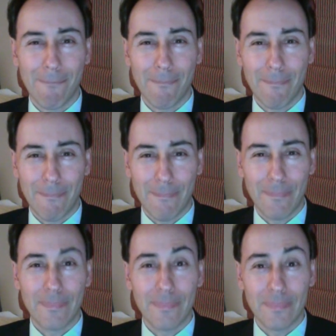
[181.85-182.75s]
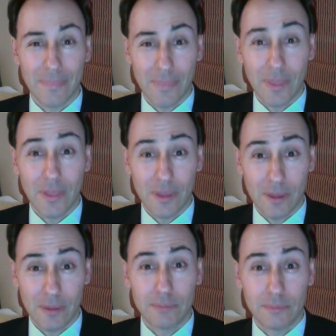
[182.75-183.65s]

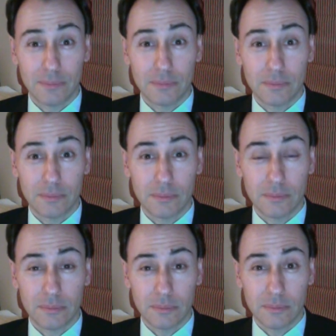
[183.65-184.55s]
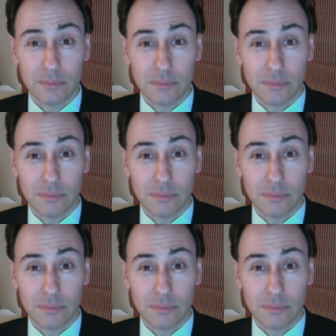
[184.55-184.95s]
[no speech]